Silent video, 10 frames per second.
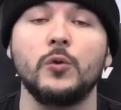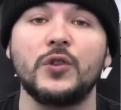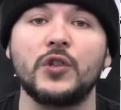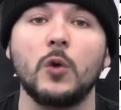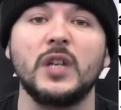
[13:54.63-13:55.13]

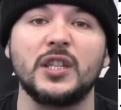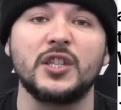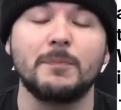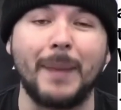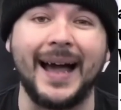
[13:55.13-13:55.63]
so
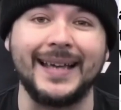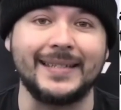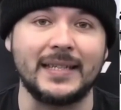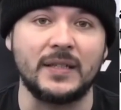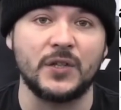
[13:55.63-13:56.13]

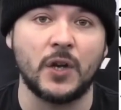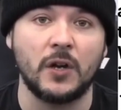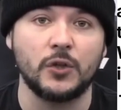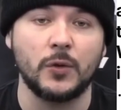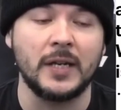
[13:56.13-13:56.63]
despises this
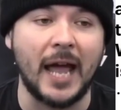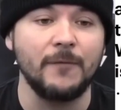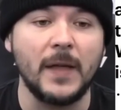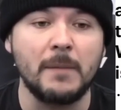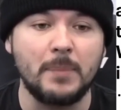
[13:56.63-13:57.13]
country and
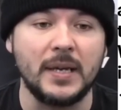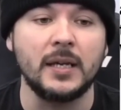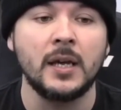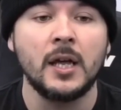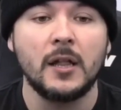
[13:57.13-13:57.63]
have them
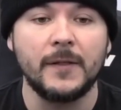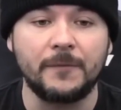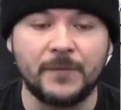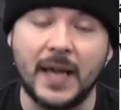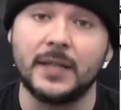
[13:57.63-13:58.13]
be the
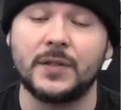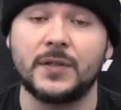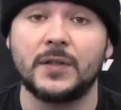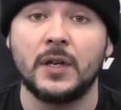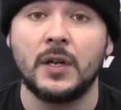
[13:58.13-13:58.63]

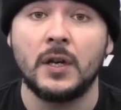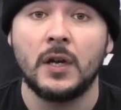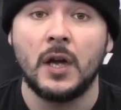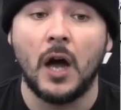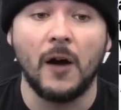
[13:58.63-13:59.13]
face
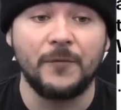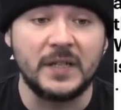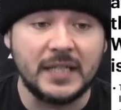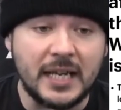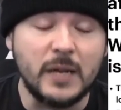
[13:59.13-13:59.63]
of the
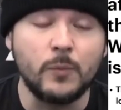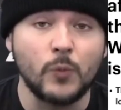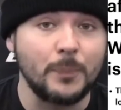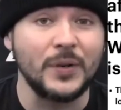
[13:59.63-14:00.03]
team representing